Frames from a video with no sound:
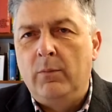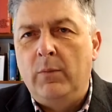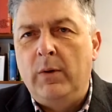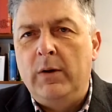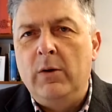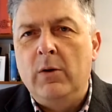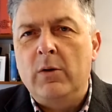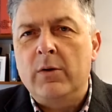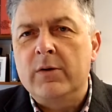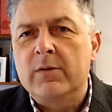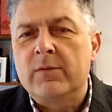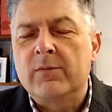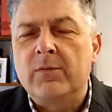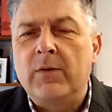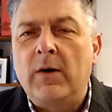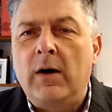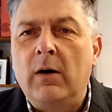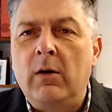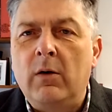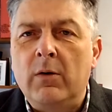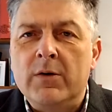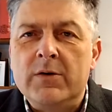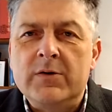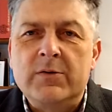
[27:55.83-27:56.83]
We're not as
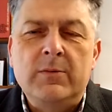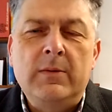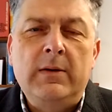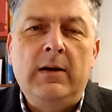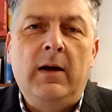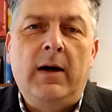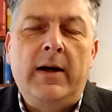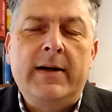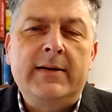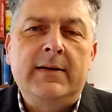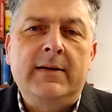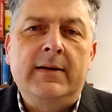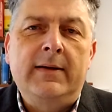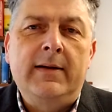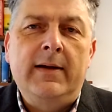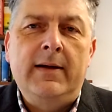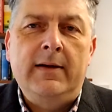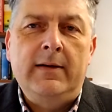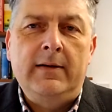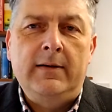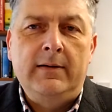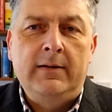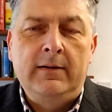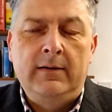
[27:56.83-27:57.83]
far on as we'd like to
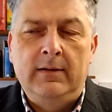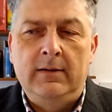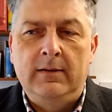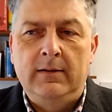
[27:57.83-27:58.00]
think.